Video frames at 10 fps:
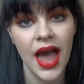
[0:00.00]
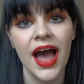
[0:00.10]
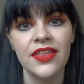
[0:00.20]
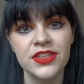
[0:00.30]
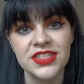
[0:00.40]

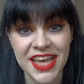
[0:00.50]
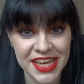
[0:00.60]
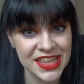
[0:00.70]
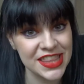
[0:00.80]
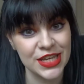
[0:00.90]
And the
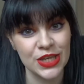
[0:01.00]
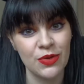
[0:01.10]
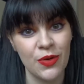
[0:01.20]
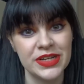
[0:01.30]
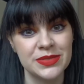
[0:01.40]
second thing you
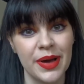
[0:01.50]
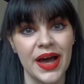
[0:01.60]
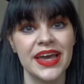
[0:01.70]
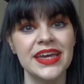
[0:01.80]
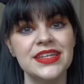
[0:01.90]
always
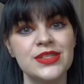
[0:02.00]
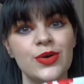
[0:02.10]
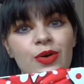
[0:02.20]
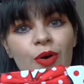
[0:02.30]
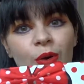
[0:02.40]
buy is
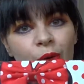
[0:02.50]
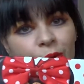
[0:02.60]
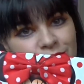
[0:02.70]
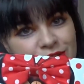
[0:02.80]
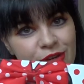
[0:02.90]
your
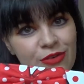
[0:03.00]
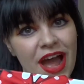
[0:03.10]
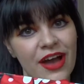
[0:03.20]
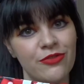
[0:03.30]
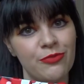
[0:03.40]

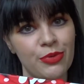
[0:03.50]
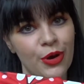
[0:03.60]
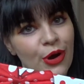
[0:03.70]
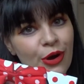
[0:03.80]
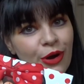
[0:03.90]
autograph
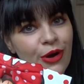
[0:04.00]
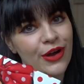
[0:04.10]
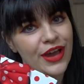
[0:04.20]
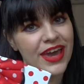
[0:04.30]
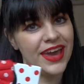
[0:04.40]

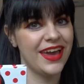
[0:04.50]
book.